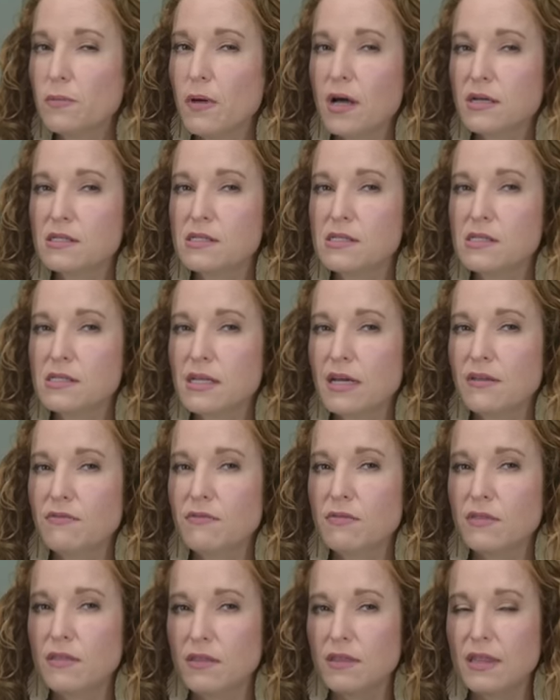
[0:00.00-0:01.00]
boxes I
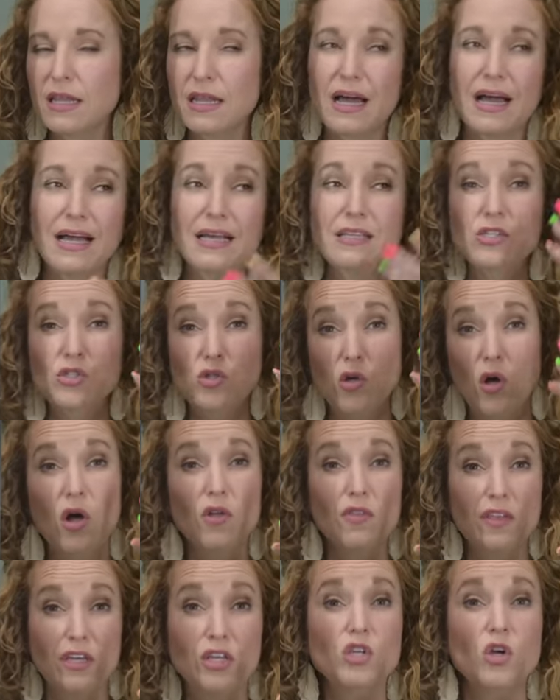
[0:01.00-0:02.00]
that I
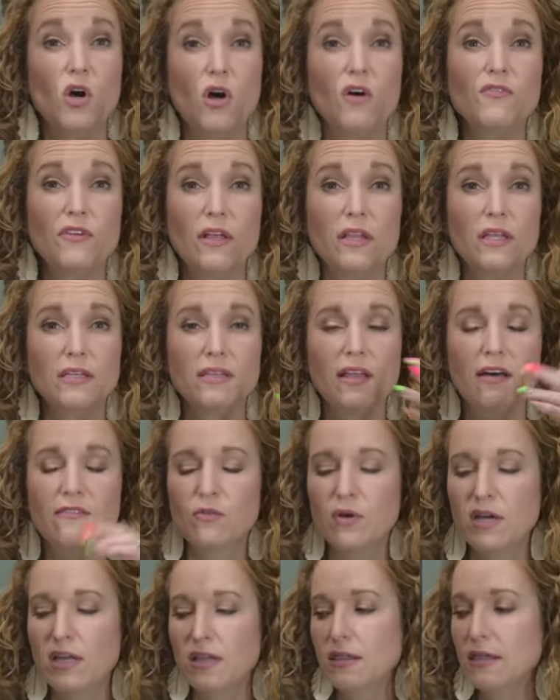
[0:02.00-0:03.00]
saw that y'all fell in
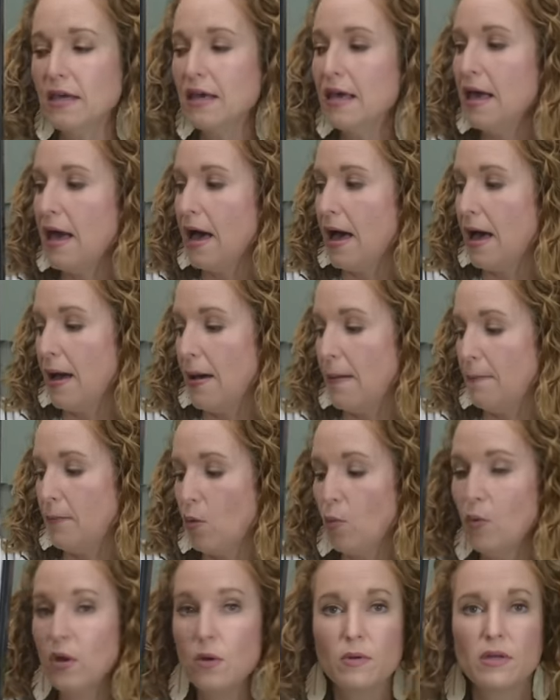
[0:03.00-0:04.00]
love with. Um,
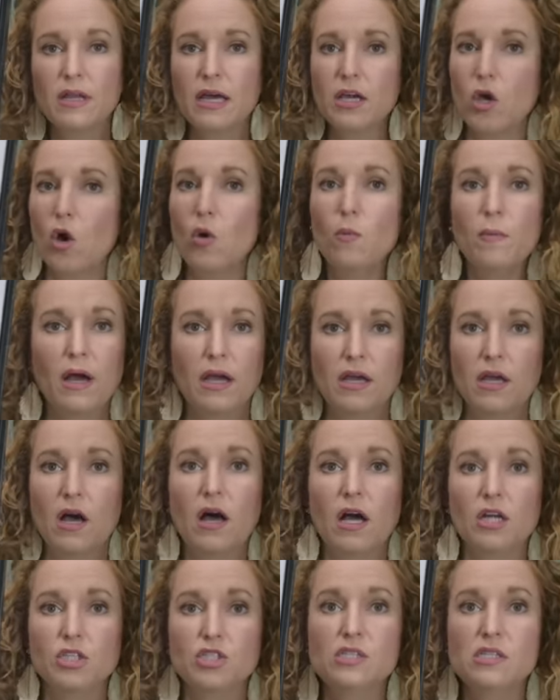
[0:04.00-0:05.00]
but we were like, oh my
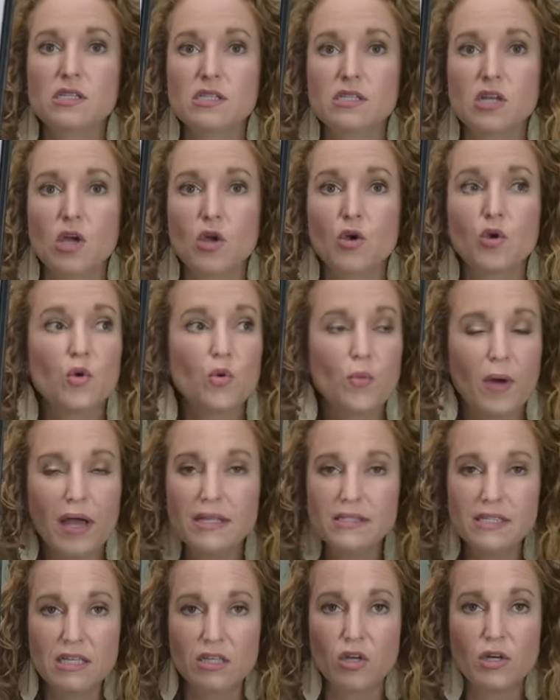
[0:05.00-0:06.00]
gosh, this is
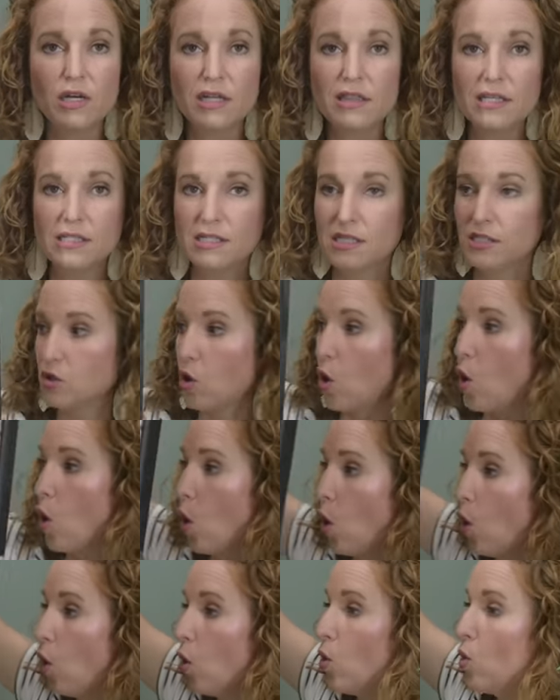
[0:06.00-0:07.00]
crazy. Look at this. It's a
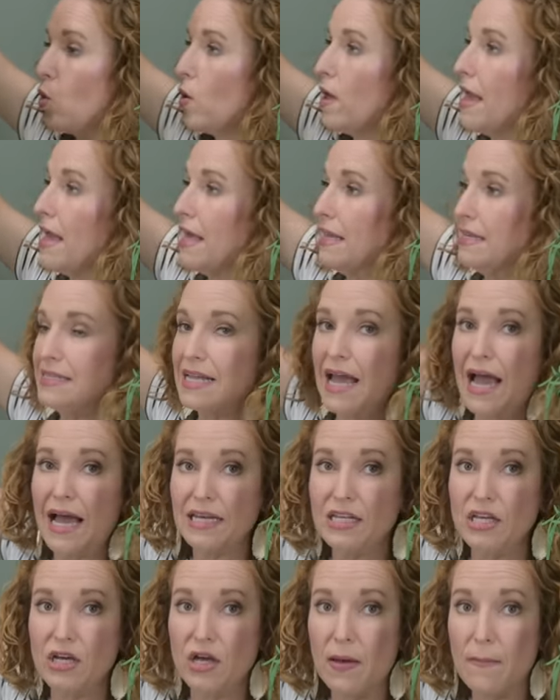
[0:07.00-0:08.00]
whole
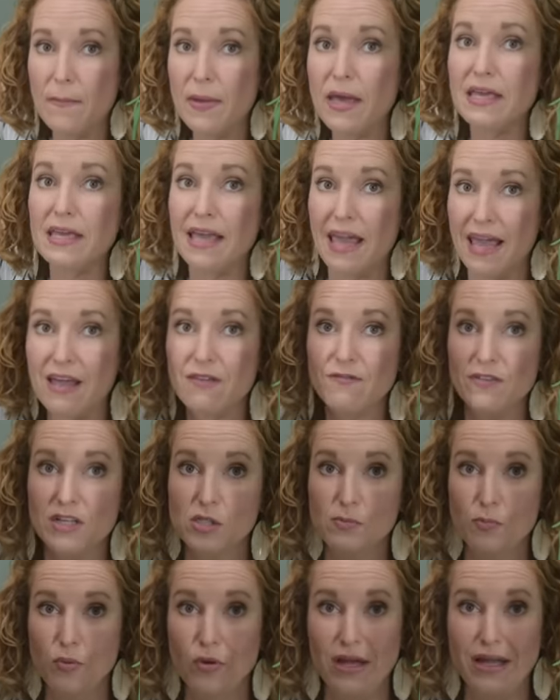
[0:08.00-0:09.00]
dadgum
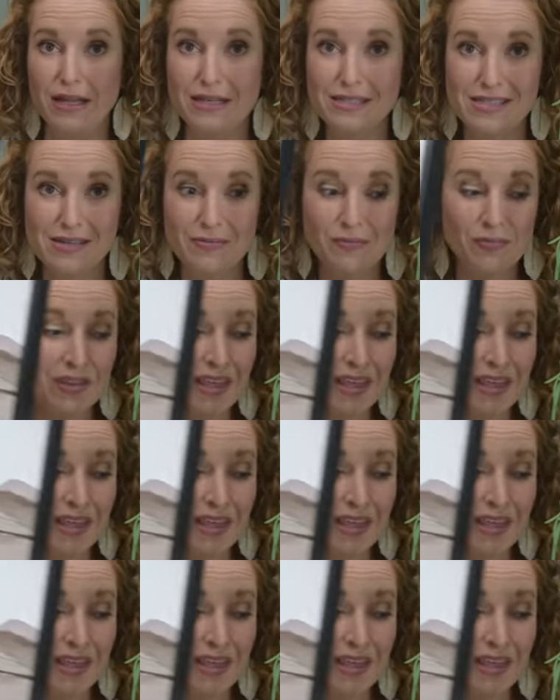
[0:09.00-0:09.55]
canvas print.